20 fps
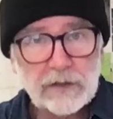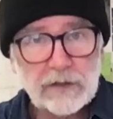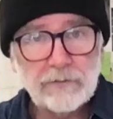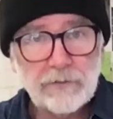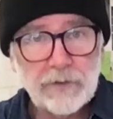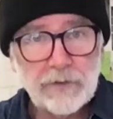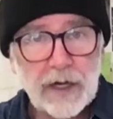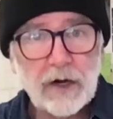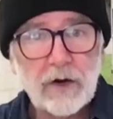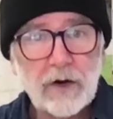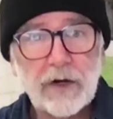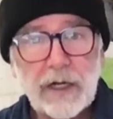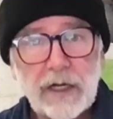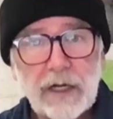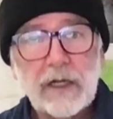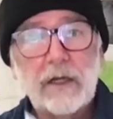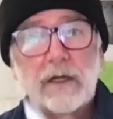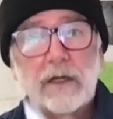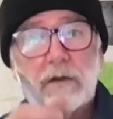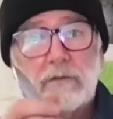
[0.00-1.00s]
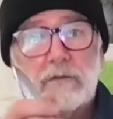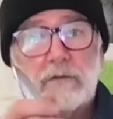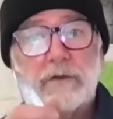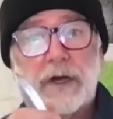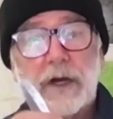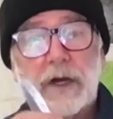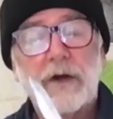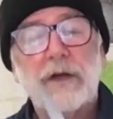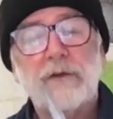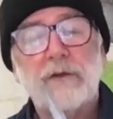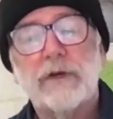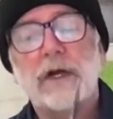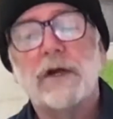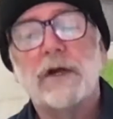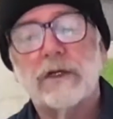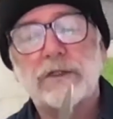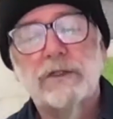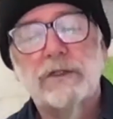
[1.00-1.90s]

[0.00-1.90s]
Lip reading: it's very, very, very